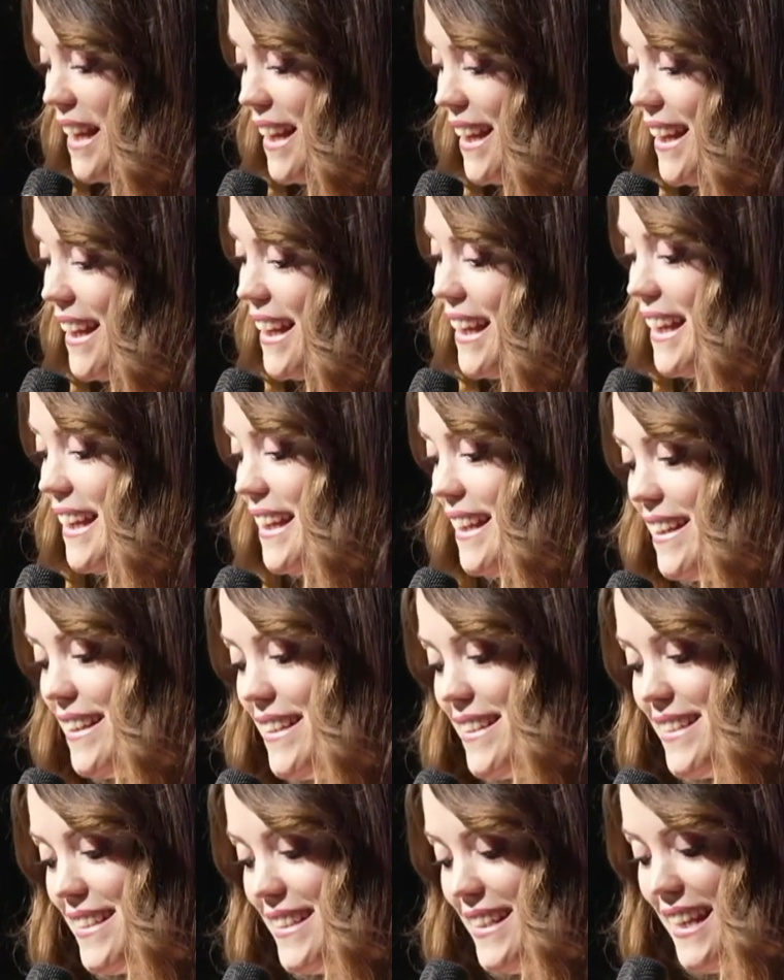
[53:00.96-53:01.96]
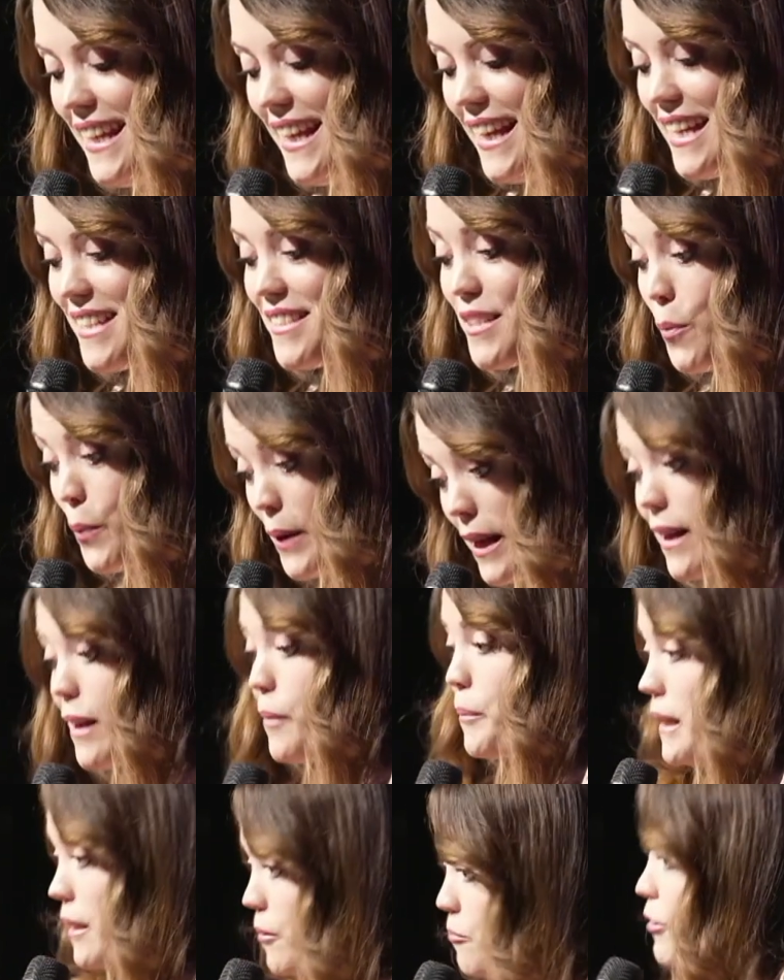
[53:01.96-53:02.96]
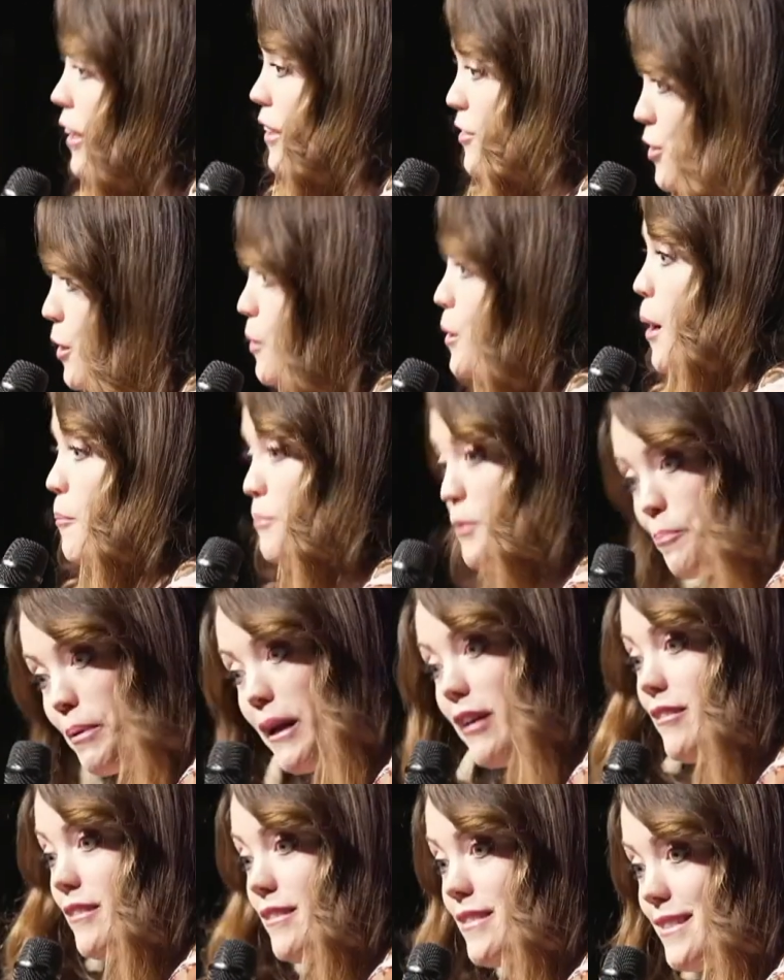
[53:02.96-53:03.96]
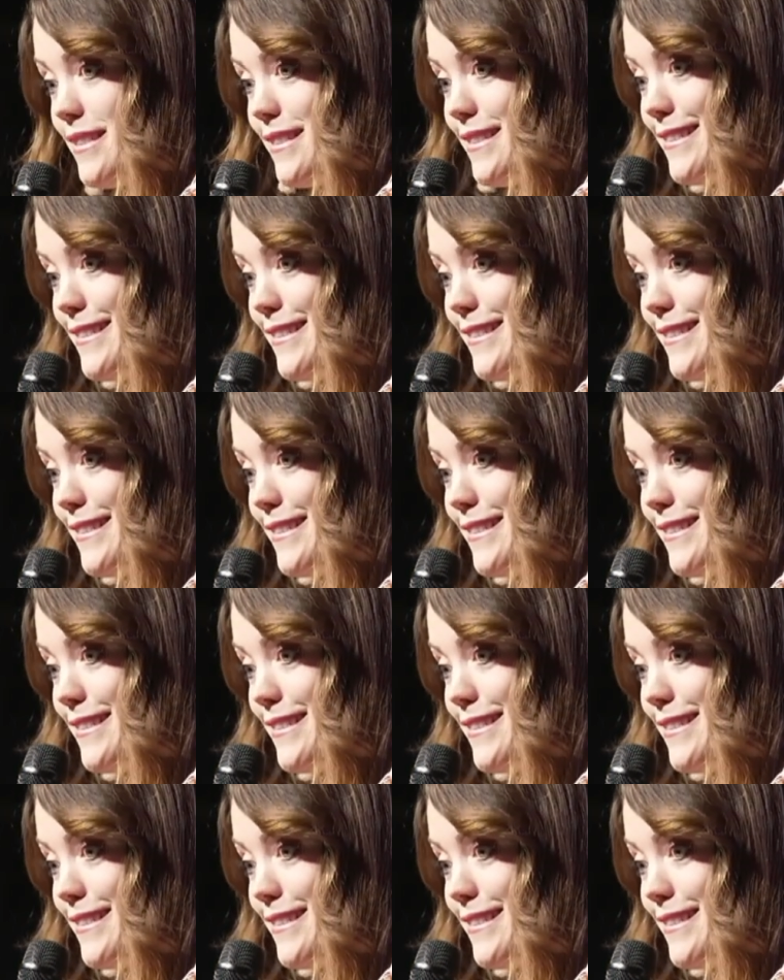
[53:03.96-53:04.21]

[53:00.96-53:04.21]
And I said, we got to become foster adoptive parents.